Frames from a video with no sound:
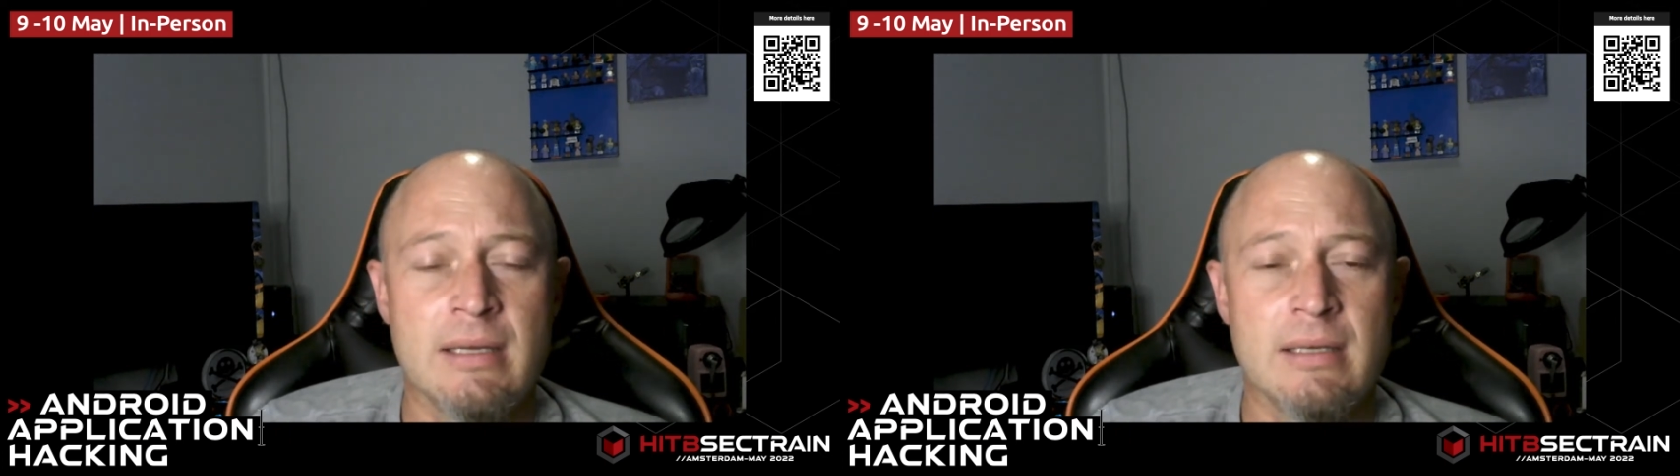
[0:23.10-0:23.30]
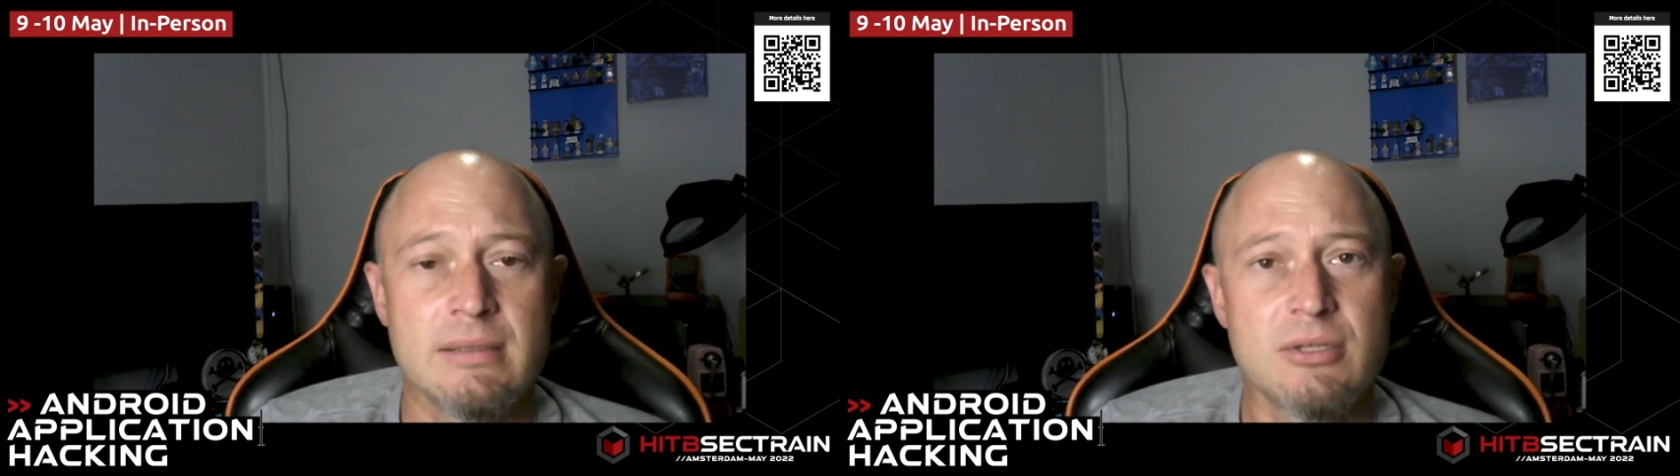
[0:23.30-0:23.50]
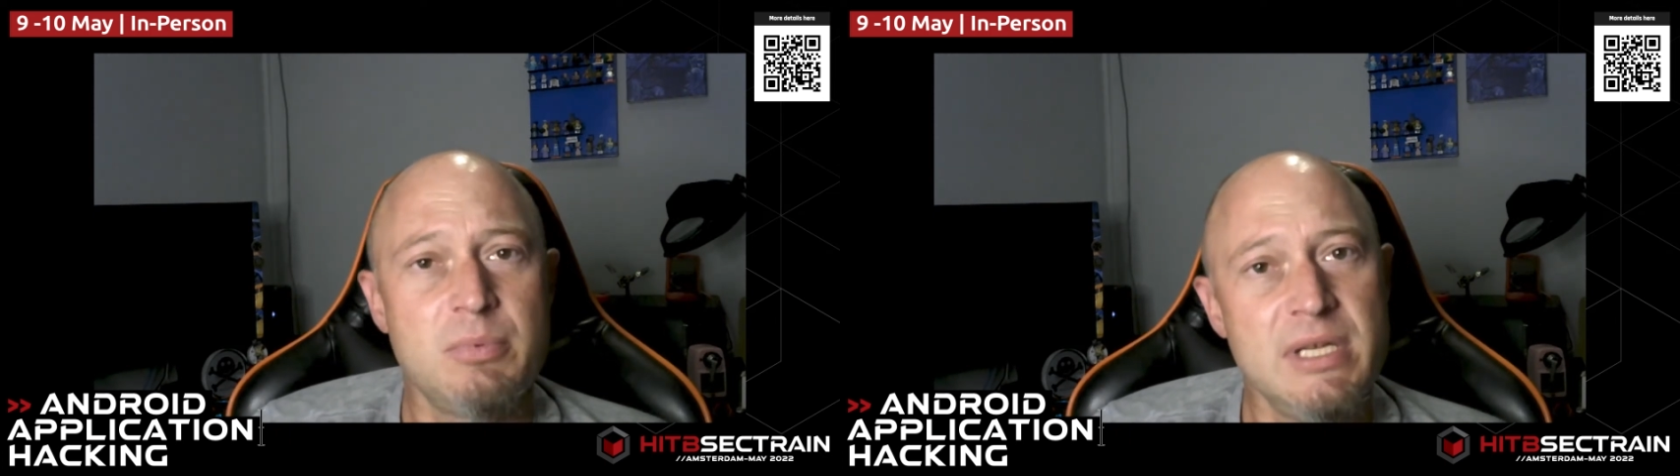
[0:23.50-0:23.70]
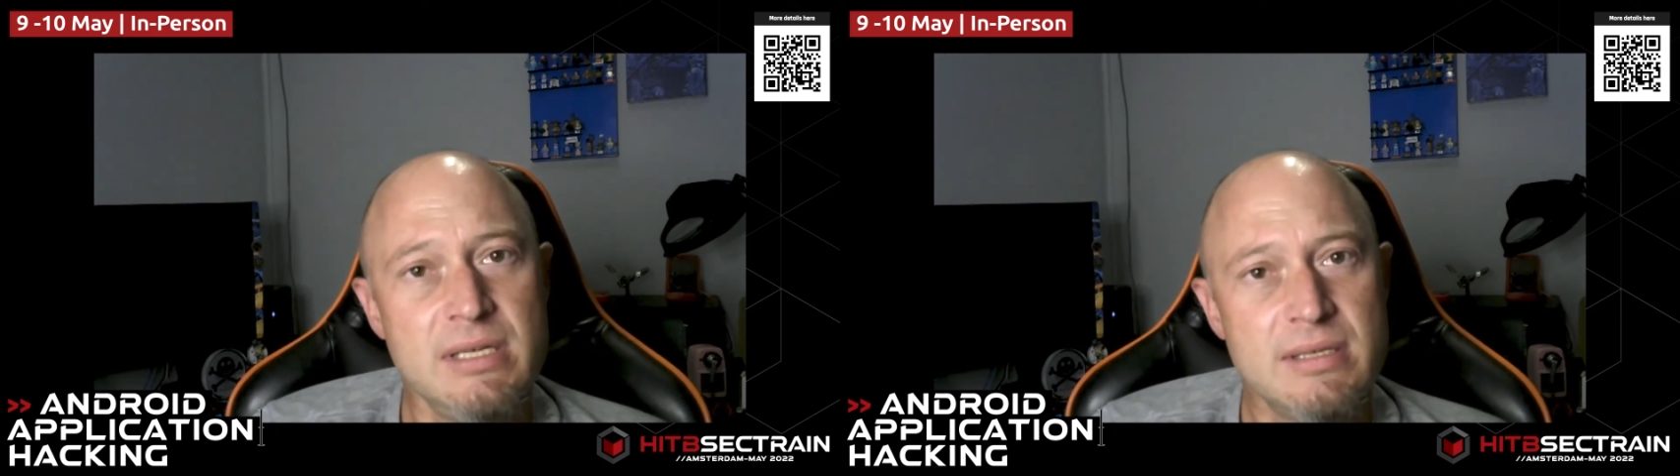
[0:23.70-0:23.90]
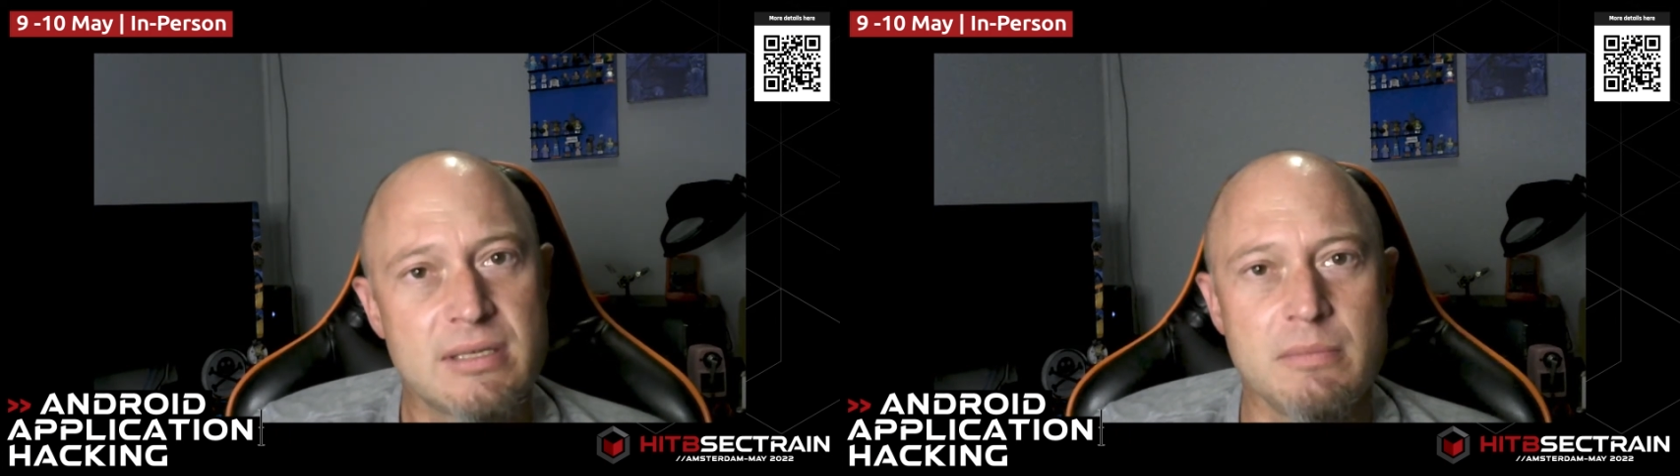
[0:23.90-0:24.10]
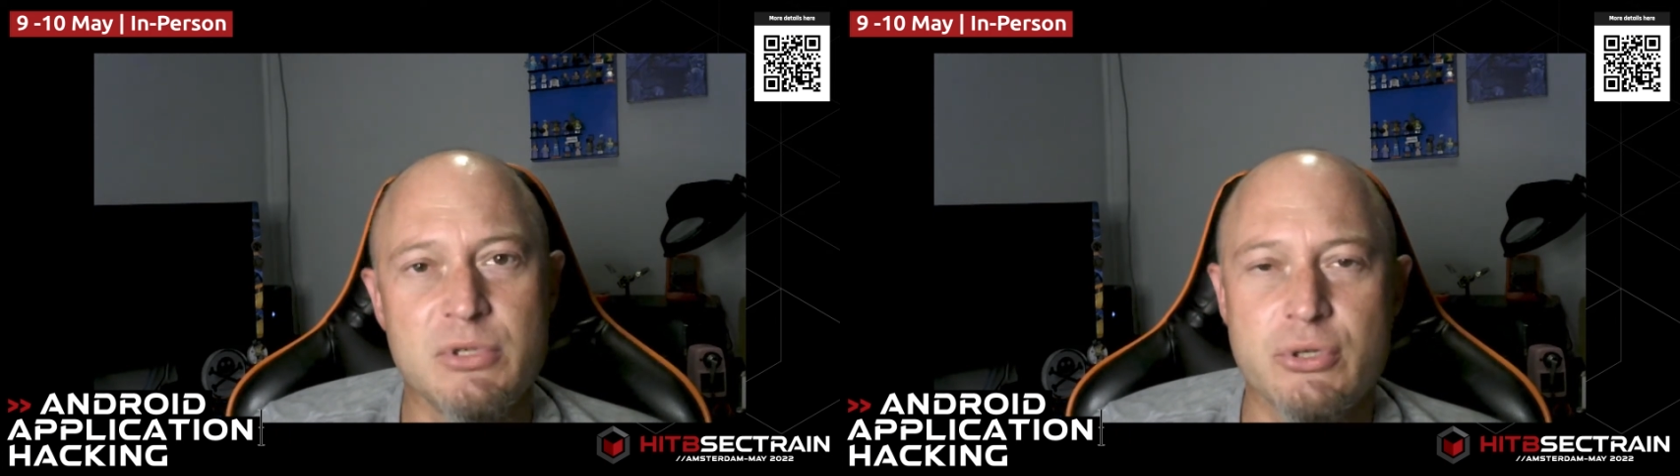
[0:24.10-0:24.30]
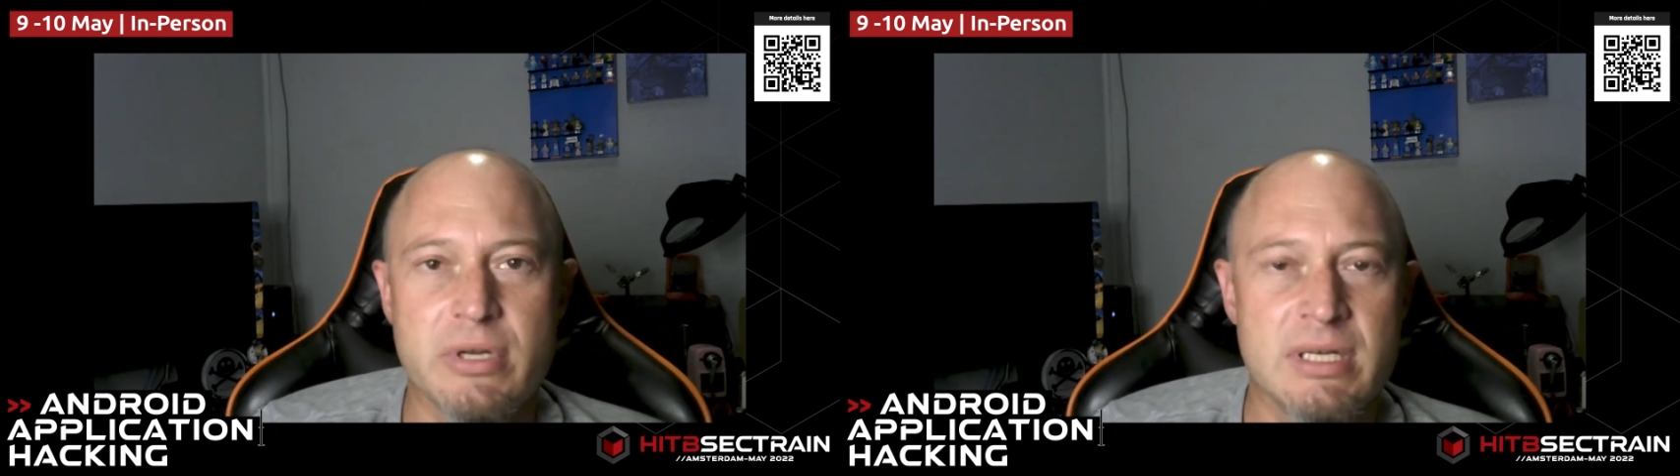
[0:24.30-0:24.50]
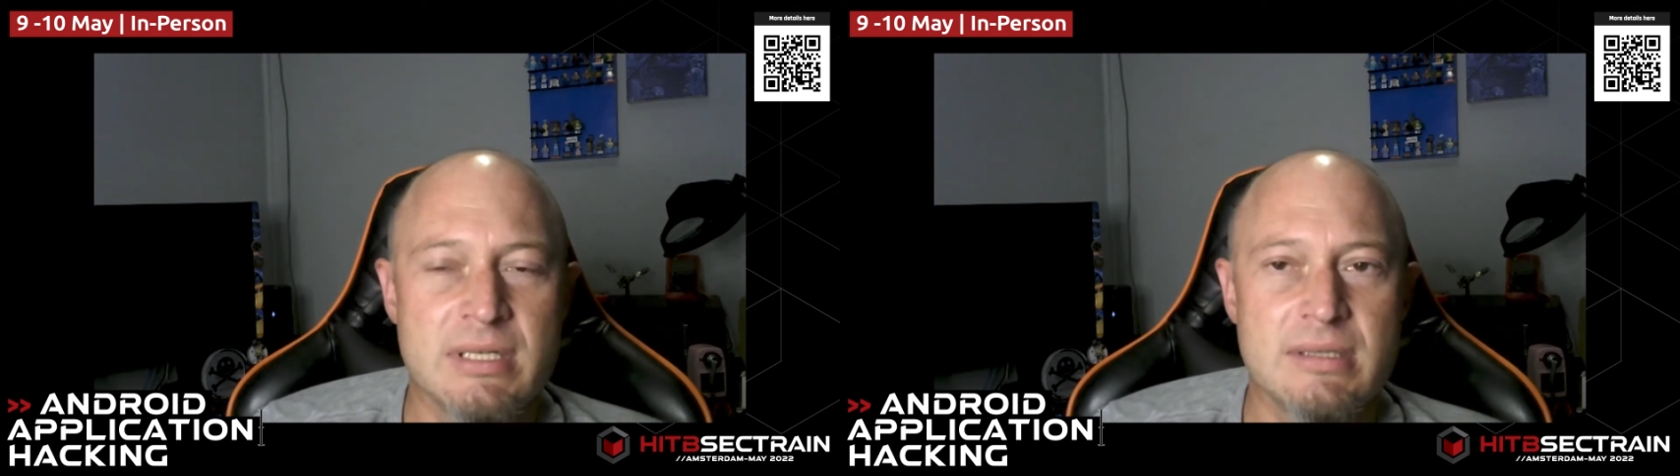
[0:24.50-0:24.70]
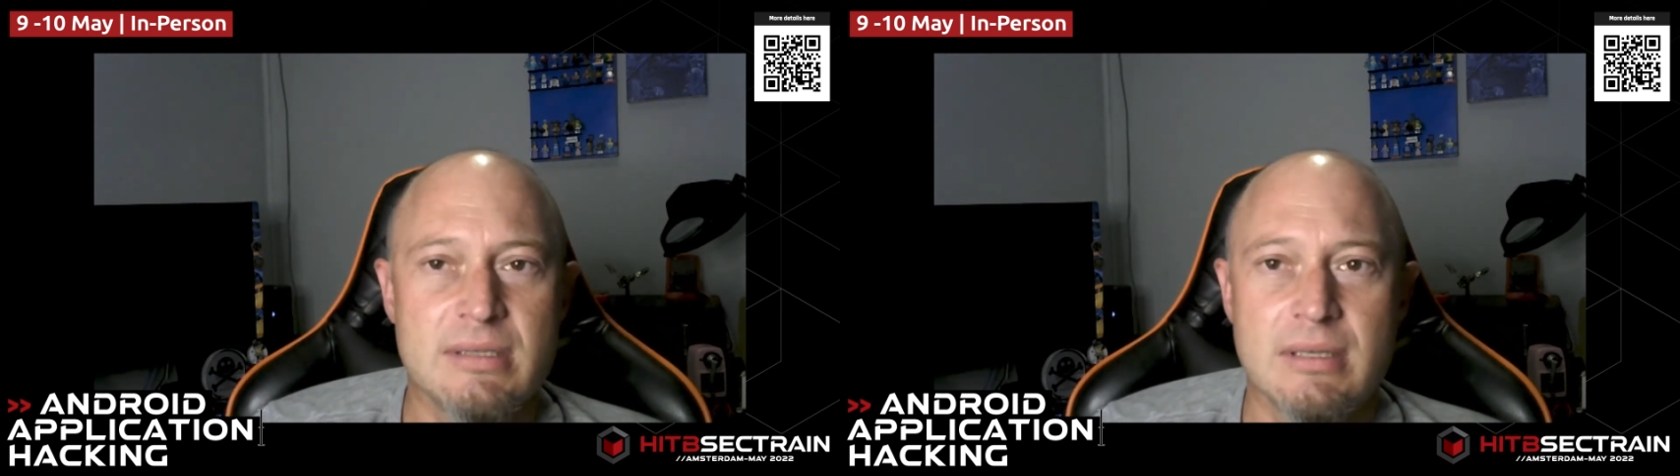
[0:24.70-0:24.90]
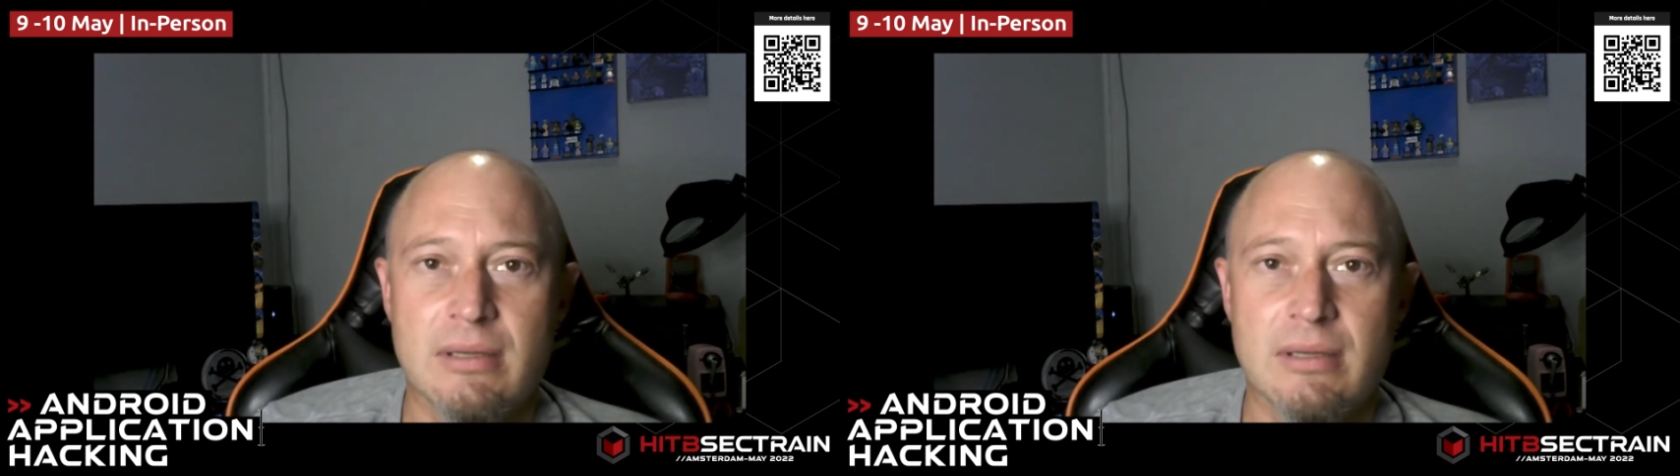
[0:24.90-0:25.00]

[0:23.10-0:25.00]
So please come and join us.